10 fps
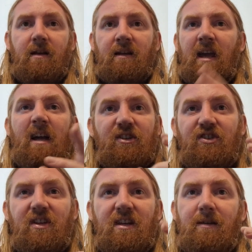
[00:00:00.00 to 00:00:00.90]

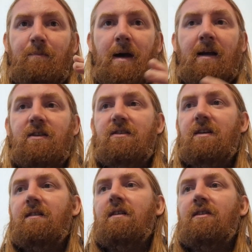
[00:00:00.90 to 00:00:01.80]
catchy
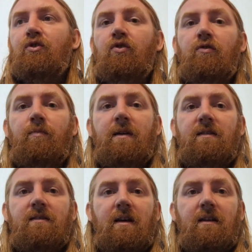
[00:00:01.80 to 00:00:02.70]
packaging that could be
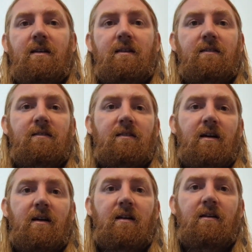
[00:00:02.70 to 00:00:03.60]
said is
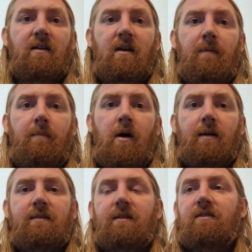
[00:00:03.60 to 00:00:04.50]

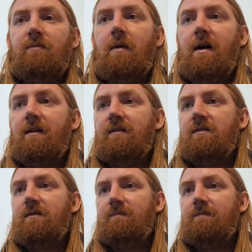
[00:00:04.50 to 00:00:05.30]
marketing to minors.